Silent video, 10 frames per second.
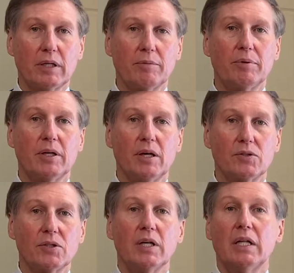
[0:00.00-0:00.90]

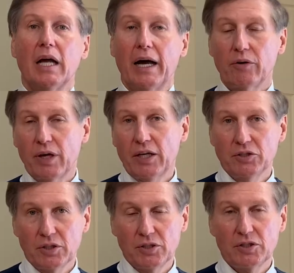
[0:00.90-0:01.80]
because I
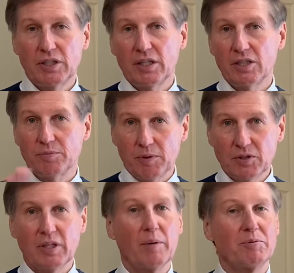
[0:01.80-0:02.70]
occasionally see these
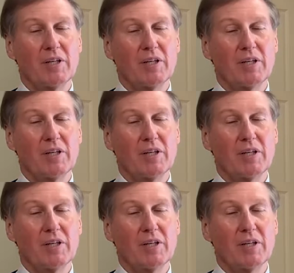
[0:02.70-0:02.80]
missteps,